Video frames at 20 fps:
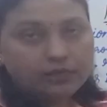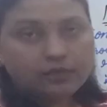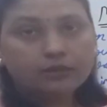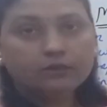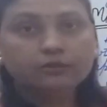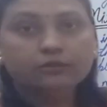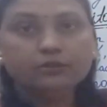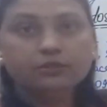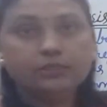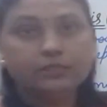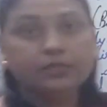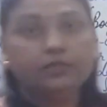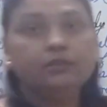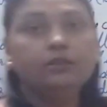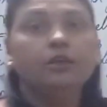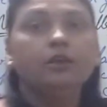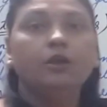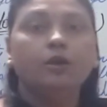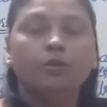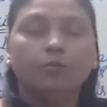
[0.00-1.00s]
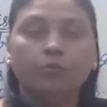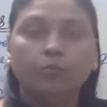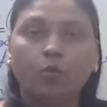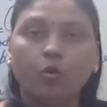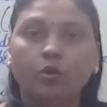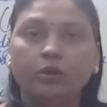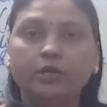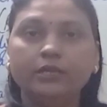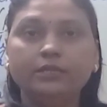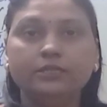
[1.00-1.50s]
occurs in
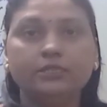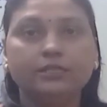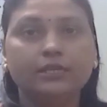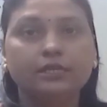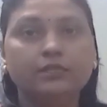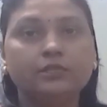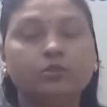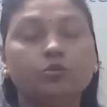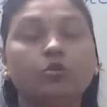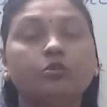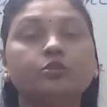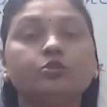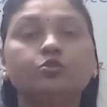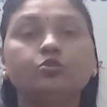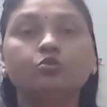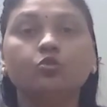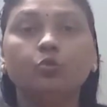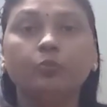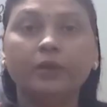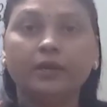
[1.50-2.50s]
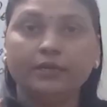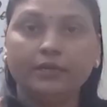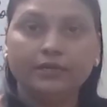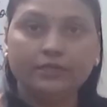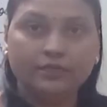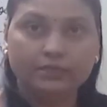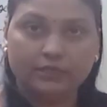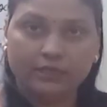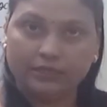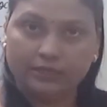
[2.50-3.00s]
body cells or
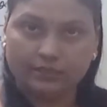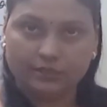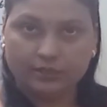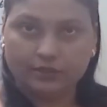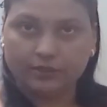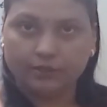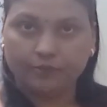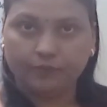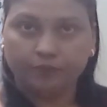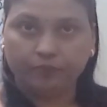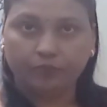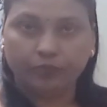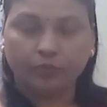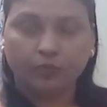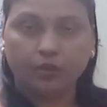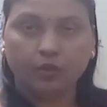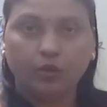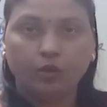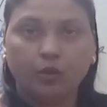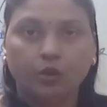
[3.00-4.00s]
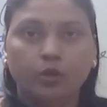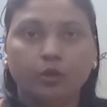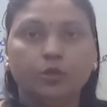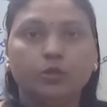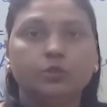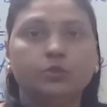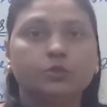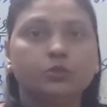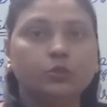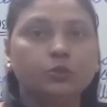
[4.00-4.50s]
somatic cells.
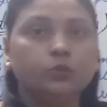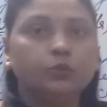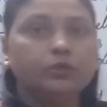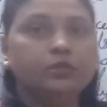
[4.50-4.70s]
So